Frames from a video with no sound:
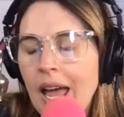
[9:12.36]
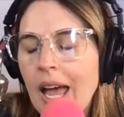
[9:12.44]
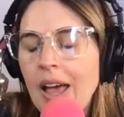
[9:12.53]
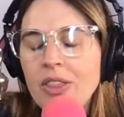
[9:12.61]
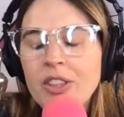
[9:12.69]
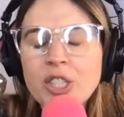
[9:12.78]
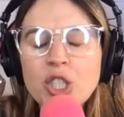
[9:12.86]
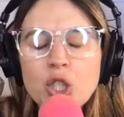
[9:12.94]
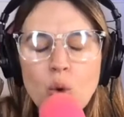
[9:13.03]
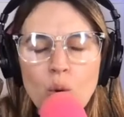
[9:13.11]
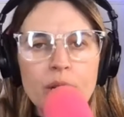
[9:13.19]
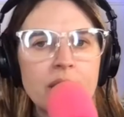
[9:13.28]
the
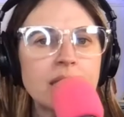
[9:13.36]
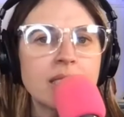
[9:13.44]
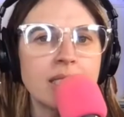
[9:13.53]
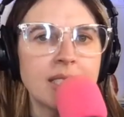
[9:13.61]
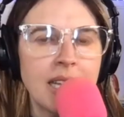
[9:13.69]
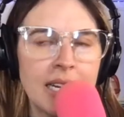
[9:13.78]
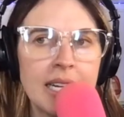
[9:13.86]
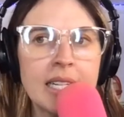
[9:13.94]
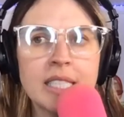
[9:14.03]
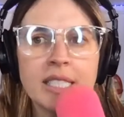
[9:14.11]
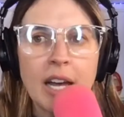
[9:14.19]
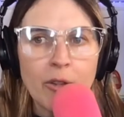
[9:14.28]
story is insane
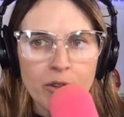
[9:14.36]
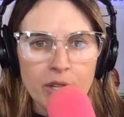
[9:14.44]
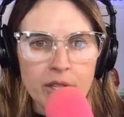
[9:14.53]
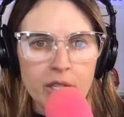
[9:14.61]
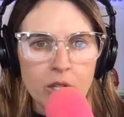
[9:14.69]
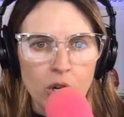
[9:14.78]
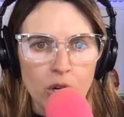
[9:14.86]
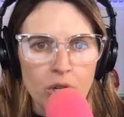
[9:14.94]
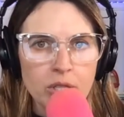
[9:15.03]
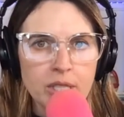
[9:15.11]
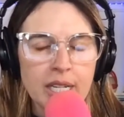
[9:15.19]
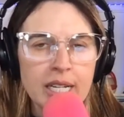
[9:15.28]
it's definitely
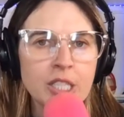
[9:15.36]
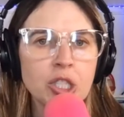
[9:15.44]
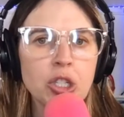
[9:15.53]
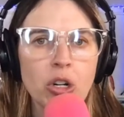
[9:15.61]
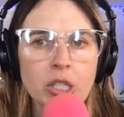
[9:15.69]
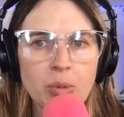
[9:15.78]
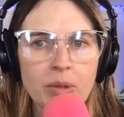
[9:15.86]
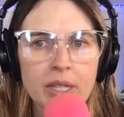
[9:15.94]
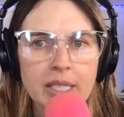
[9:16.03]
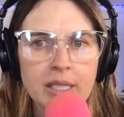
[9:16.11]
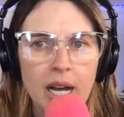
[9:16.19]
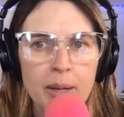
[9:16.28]
cursed it starts with
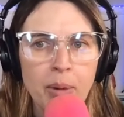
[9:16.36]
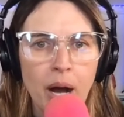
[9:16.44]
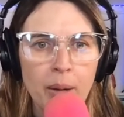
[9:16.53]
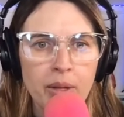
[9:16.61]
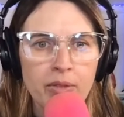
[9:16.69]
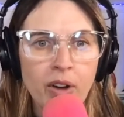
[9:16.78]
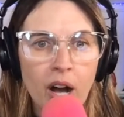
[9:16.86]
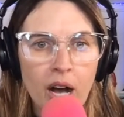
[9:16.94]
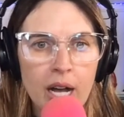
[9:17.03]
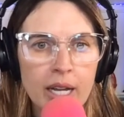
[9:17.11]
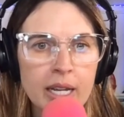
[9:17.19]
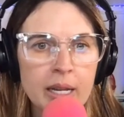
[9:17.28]
this guy bobby
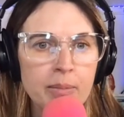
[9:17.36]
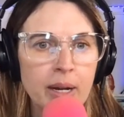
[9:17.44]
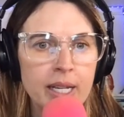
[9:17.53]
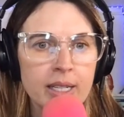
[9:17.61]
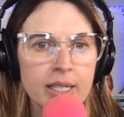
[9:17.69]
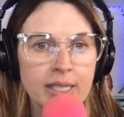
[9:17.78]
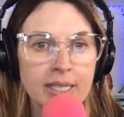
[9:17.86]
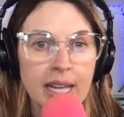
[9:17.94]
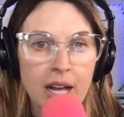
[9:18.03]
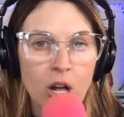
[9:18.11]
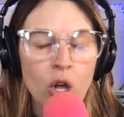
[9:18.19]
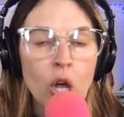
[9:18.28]
vaughn and mike
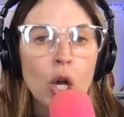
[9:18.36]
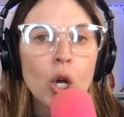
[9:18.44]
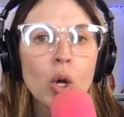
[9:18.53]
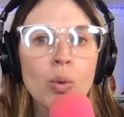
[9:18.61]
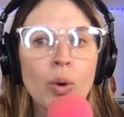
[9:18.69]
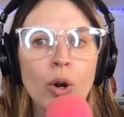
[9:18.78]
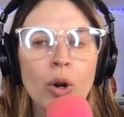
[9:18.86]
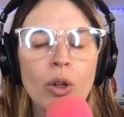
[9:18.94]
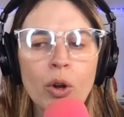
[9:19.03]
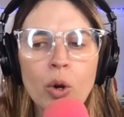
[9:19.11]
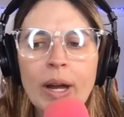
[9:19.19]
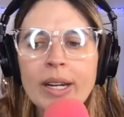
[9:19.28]
cassell who were
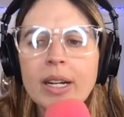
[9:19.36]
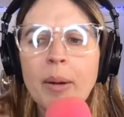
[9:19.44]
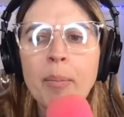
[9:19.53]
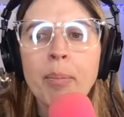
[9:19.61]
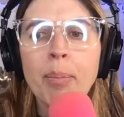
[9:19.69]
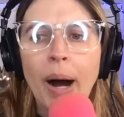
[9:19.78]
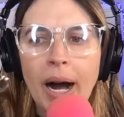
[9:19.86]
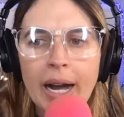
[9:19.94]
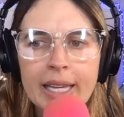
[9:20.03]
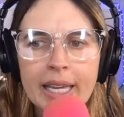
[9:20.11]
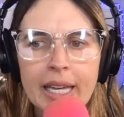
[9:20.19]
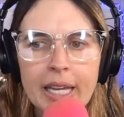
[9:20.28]
who ended up
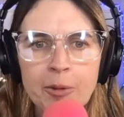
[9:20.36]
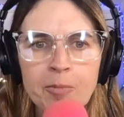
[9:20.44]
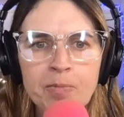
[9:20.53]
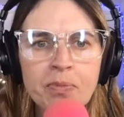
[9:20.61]
buying